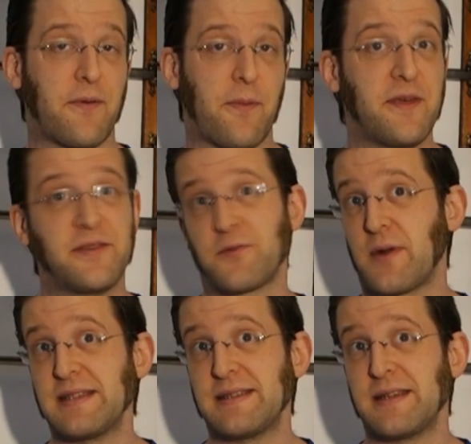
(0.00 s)
This
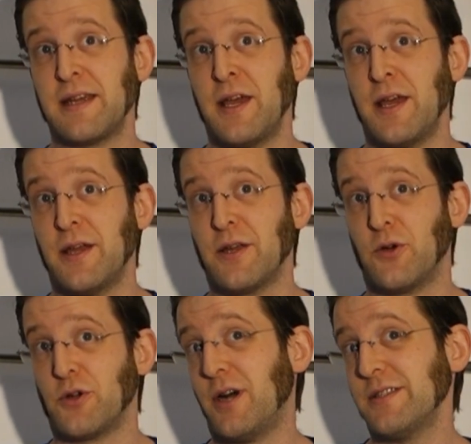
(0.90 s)
thrust
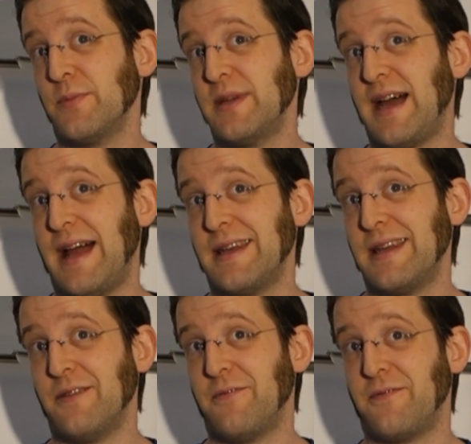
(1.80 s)
could also be
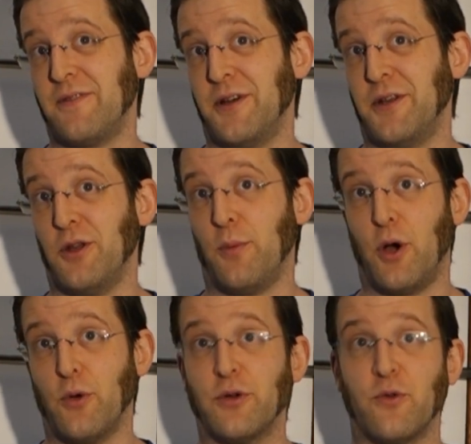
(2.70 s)
done if an
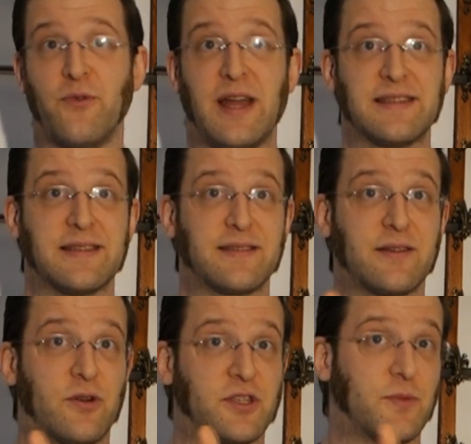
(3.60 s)
opponent who fancies
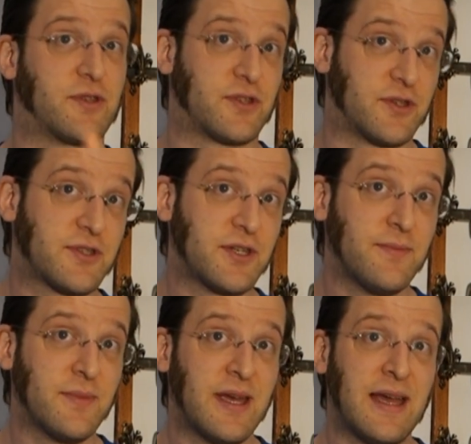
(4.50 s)
Christmann's
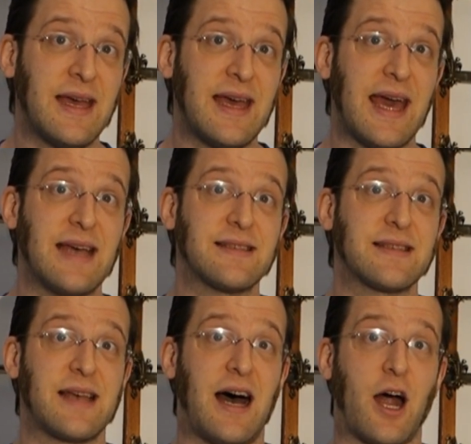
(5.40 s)
system has
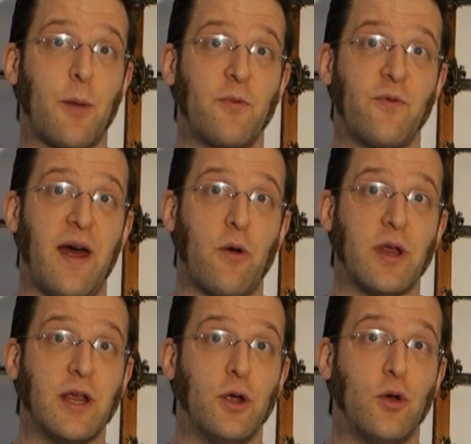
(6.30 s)
his arm
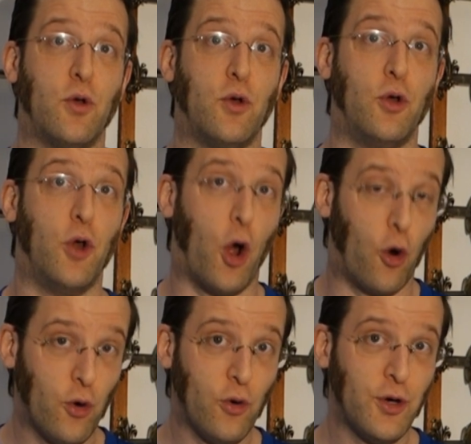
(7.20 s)
very
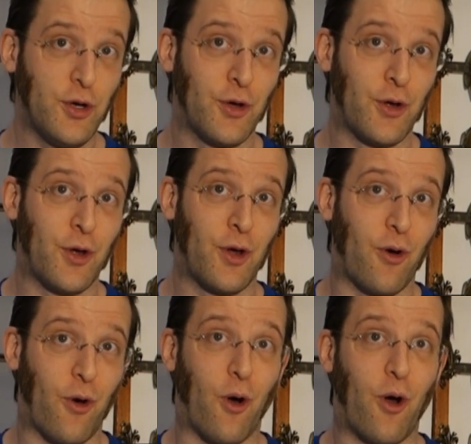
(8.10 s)
low
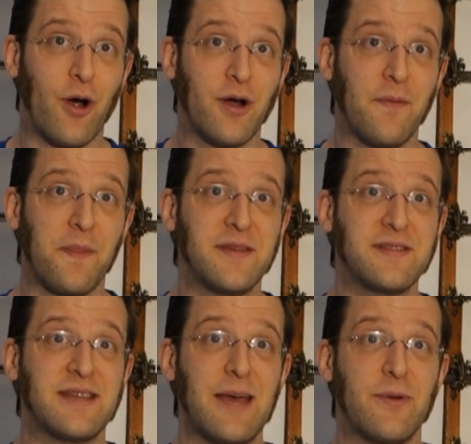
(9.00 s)
or the
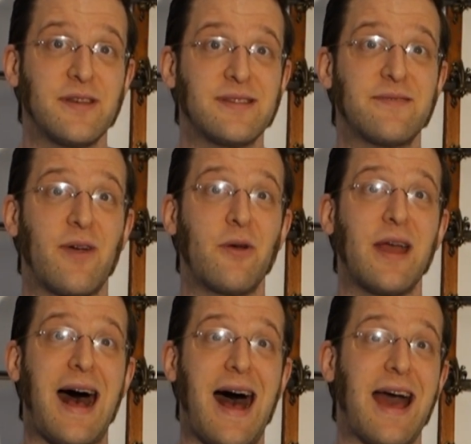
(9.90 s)
saber is very
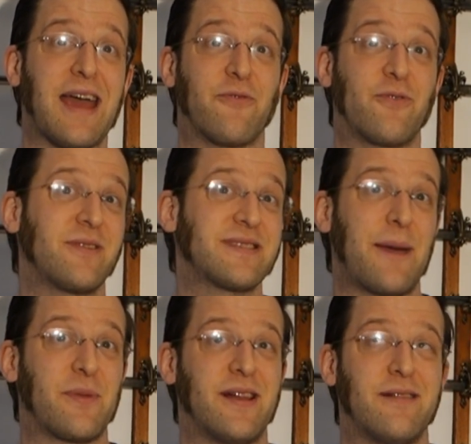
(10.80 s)
high, for
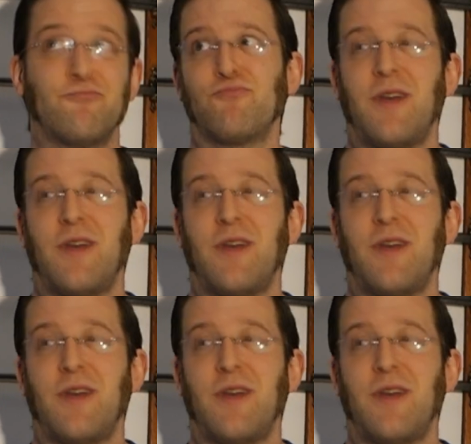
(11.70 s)
example,